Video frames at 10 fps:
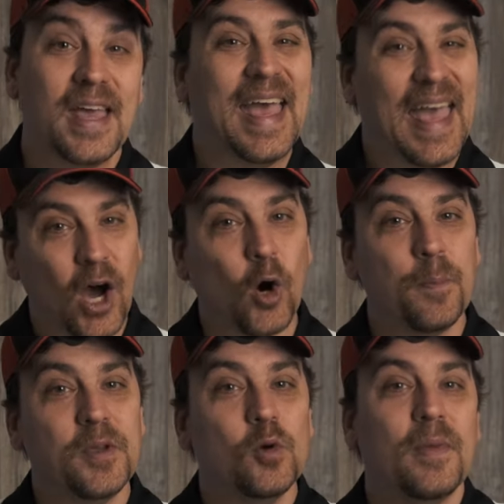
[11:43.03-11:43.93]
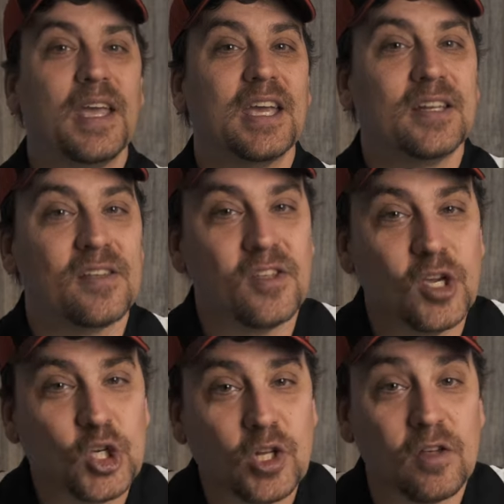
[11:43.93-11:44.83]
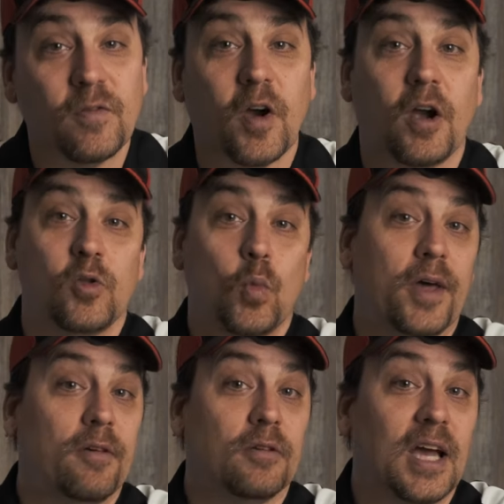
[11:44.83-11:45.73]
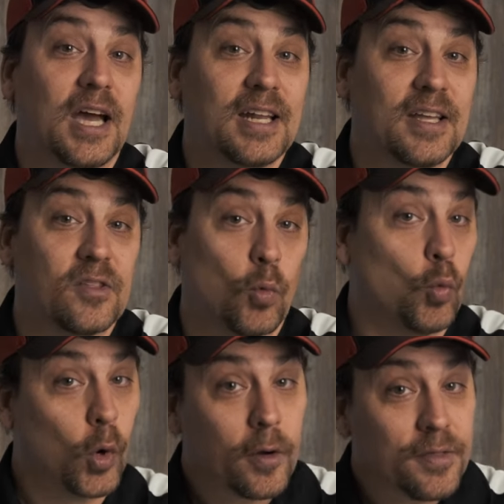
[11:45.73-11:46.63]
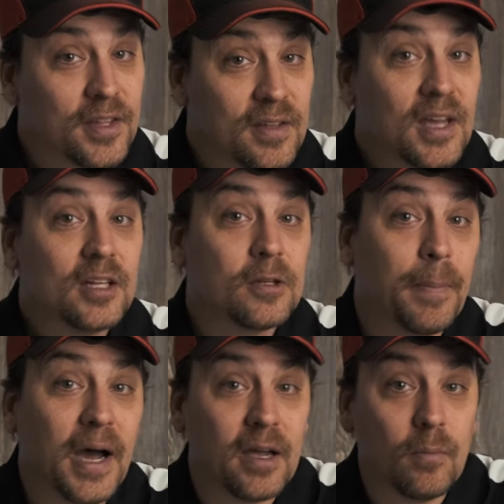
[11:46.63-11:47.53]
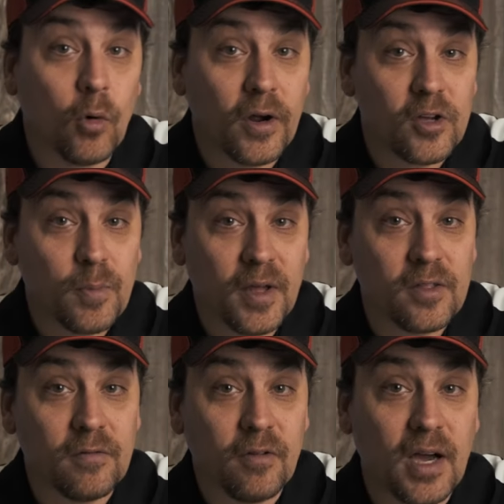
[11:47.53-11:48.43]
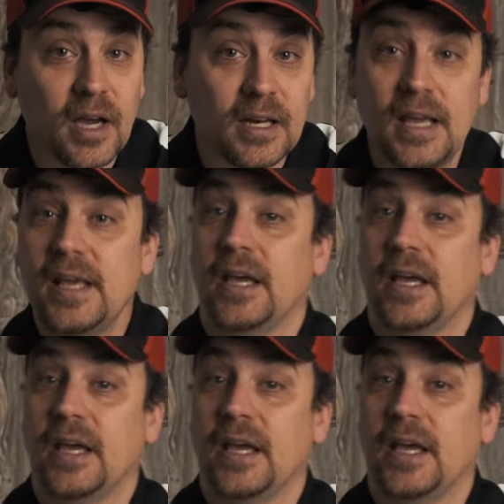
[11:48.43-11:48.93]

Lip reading: help you make a decision as far as whether or not it's worth it to buy a more expensive rod.